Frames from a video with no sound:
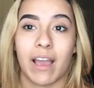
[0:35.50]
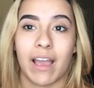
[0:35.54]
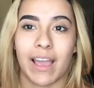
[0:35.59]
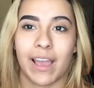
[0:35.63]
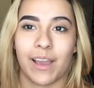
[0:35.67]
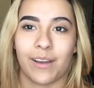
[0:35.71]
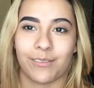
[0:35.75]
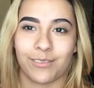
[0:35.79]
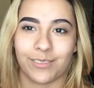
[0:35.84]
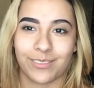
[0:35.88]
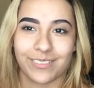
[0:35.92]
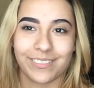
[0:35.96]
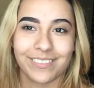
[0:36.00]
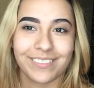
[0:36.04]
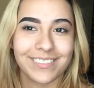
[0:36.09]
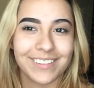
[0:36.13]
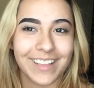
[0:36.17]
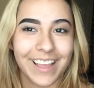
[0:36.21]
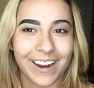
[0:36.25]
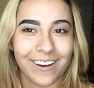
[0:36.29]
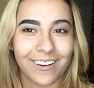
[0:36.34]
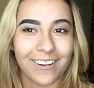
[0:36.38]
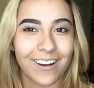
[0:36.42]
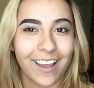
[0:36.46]
I have
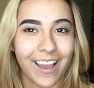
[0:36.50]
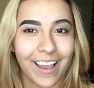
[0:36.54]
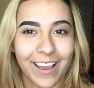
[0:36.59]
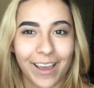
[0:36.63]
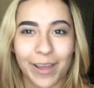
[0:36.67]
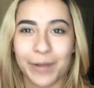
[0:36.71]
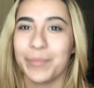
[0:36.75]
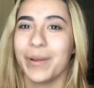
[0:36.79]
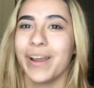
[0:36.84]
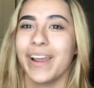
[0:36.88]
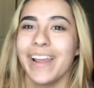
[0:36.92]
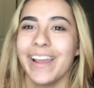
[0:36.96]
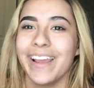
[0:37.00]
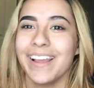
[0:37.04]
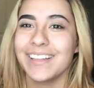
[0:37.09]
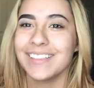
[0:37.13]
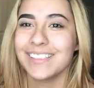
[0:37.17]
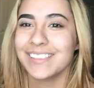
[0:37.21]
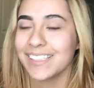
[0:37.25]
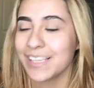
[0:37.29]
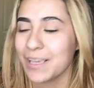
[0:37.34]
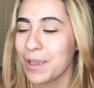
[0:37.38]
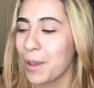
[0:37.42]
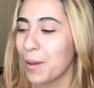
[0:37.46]
hair dye on my
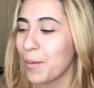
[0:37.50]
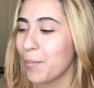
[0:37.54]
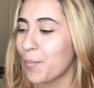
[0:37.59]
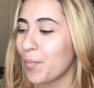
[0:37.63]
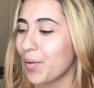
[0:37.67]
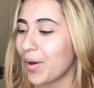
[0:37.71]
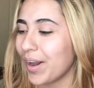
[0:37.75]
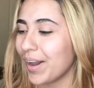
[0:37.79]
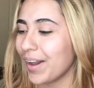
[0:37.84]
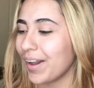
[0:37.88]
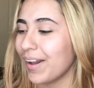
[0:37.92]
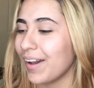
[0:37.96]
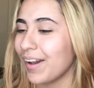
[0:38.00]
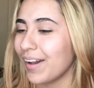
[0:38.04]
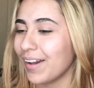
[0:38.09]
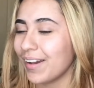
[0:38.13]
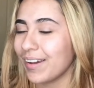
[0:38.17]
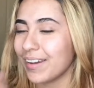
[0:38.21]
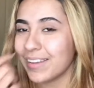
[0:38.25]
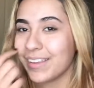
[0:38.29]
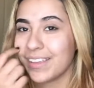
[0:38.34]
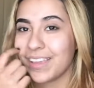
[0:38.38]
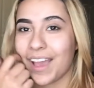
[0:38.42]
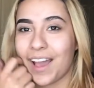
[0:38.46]
hands, but
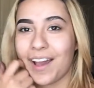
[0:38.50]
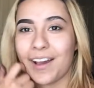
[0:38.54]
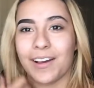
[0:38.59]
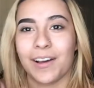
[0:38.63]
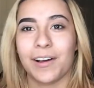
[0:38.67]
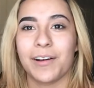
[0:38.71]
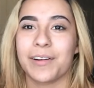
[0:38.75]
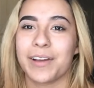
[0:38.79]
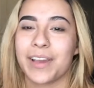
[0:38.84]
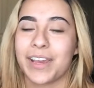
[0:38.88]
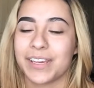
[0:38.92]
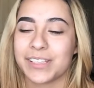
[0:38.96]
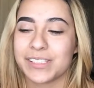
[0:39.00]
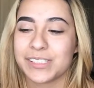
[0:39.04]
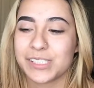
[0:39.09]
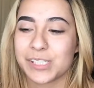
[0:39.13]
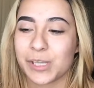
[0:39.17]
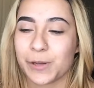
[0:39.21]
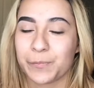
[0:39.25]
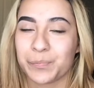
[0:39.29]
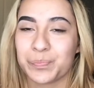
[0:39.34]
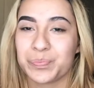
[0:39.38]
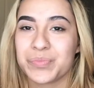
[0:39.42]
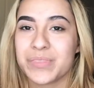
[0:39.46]
yeah, okay,
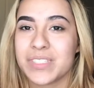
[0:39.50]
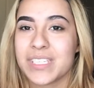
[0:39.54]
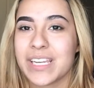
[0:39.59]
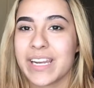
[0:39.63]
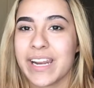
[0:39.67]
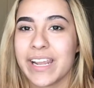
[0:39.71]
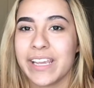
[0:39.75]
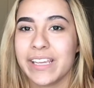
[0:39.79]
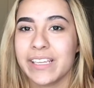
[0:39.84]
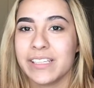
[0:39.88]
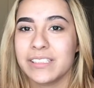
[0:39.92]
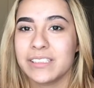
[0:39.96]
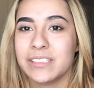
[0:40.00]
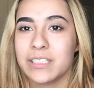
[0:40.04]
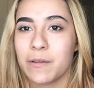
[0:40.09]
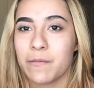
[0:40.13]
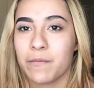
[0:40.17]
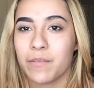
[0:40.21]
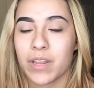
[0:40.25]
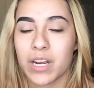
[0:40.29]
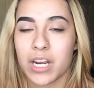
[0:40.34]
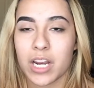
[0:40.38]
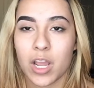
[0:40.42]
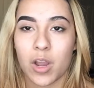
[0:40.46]
so today's
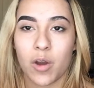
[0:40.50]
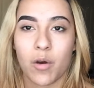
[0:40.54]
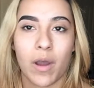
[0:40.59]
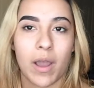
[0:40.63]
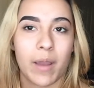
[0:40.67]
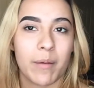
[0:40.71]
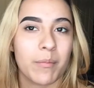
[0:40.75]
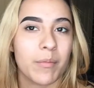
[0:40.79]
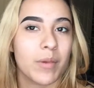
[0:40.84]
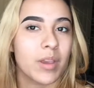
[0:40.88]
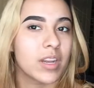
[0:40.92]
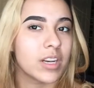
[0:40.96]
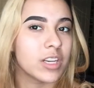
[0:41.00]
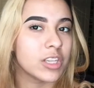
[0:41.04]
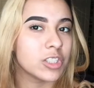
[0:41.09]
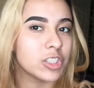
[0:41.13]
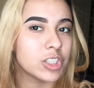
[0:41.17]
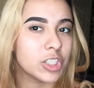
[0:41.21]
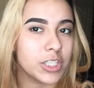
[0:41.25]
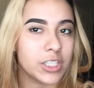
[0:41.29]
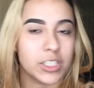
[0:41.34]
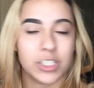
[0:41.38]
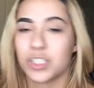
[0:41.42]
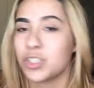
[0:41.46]
video I'm gonna
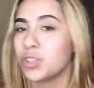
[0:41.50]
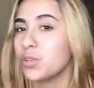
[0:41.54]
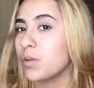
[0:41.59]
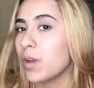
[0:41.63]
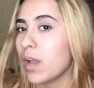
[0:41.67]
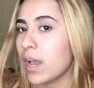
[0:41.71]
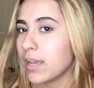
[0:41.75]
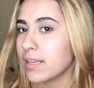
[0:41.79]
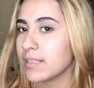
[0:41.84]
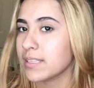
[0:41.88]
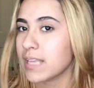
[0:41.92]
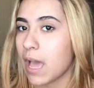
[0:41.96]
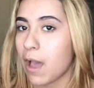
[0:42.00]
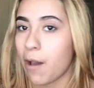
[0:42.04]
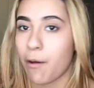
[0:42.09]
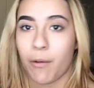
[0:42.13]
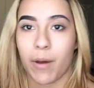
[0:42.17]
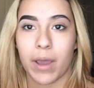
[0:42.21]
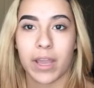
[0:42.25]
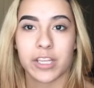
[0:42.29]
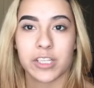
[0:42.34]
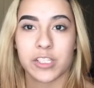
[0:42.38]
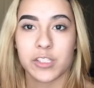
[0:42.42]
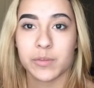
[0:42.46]
teach you guys
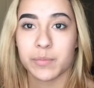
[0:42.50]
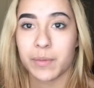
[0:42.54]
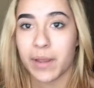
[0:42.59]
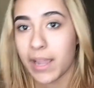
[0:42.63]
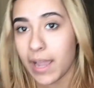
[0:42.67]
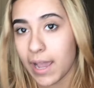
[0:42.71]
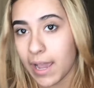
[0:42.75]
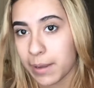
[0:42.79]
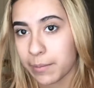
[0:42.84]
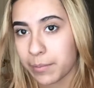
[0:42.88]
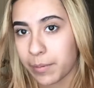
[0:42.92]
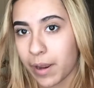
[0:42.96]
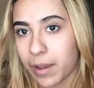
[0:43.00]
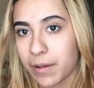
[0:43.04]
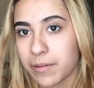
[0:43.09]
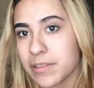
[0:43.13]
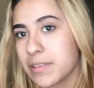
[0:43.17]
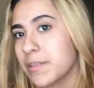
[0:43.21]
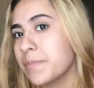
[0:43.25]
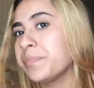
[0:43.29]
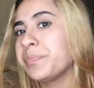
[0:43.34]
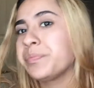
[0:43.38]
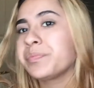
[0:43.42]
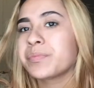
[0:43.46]
how I do my
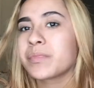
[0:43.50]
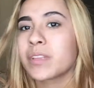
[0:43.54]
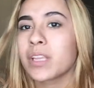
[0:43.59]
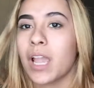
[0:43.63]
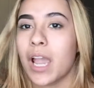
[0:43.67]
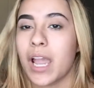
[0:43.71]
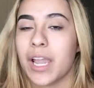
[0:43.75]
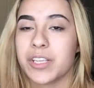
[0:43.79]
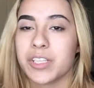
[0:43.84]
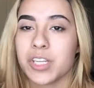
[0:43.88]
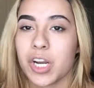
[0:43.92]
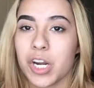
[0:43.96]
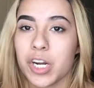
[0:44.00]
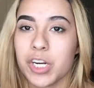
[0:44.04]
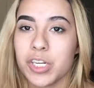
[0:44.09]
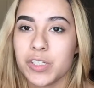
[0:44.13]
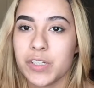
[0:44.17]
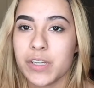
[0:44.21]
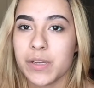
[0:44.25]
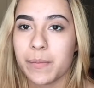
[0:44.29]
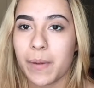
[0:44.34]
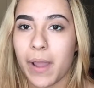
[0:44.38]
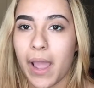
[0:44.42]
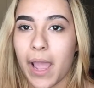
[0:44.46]
eyebrows. I started
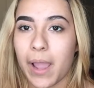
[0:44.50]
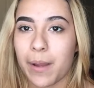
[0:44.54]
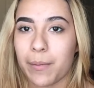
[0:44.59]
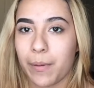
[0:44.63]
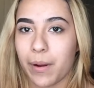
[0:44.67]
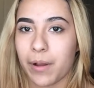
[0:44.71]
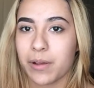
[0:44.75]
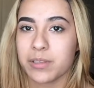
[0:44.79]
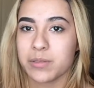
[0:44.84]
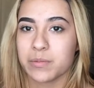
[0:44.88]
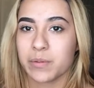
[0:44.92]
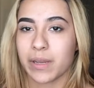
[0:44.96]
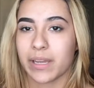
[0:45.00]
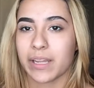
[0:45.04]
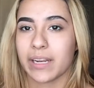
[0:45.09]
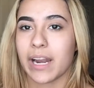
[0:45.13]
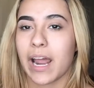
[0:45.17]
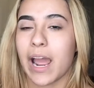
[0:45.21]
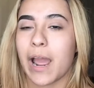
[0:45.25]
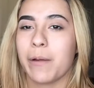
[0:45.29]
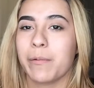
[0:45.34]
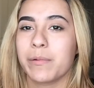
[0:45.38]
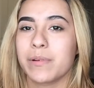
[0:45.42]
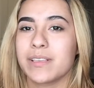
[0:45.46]
doing my eyebrows
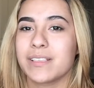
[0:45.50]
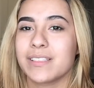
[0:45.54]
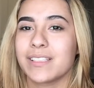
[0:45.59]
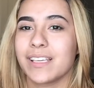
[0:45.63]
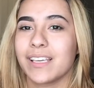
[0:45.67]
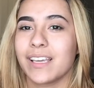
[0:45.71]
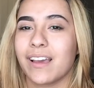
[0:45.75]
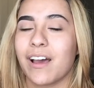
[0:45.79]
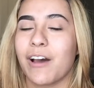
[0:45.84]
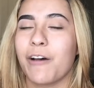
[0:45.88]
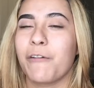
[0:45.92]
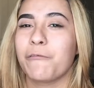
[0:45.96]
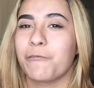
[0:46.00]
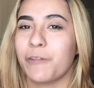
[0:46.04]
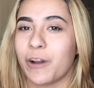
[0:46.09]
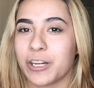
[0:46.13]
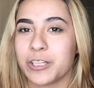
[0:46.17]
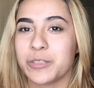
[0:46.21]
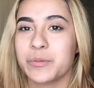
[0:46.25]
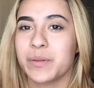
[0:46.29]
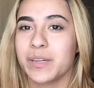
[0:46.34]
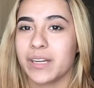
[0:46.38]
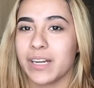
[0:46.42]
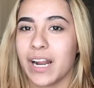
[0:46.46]
when I was a
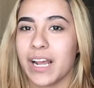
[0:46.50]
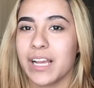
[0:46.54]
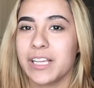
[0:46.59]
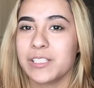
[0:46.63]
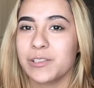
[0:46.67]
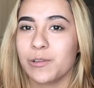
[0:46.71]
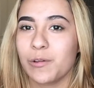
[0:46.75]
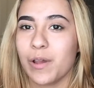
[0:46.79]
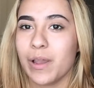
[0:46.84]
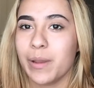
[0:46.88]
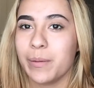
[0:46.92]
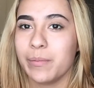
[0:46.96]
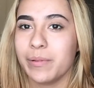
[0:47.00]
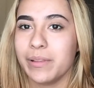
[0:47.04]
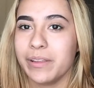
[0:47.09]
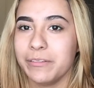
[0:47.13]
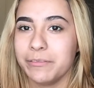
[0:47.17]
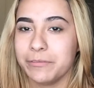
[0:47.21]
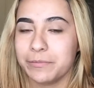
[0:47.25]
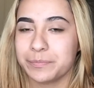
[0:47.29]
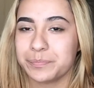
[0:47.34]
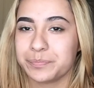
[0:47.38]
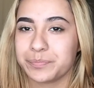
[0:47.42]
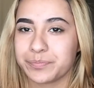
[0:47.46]
freshman in high school, I
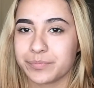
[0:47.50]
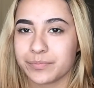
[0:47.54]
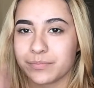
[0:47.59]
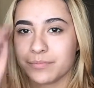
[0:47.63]
believe,